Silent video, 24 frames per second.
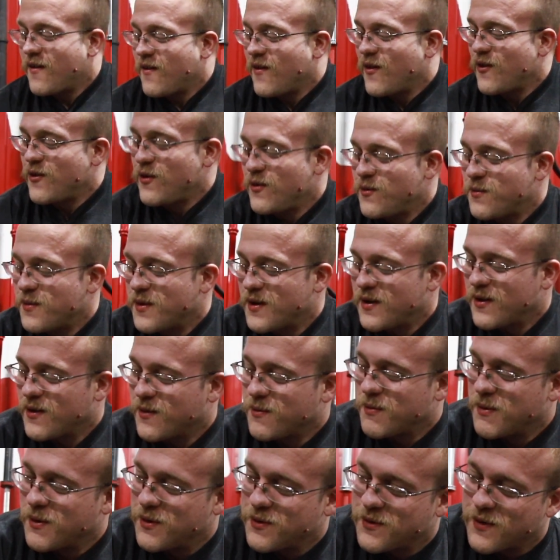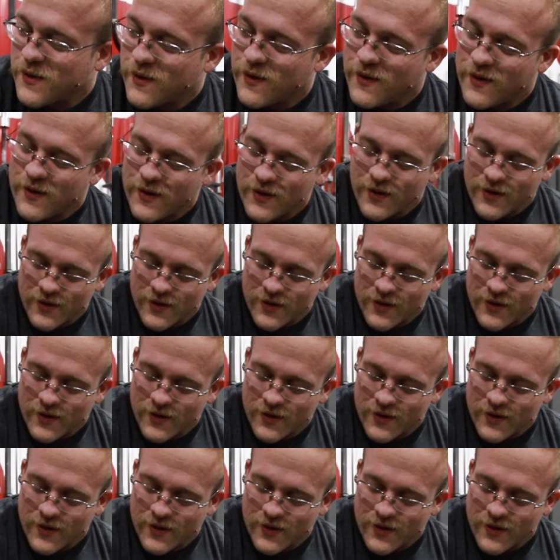Why do my elbows hurt?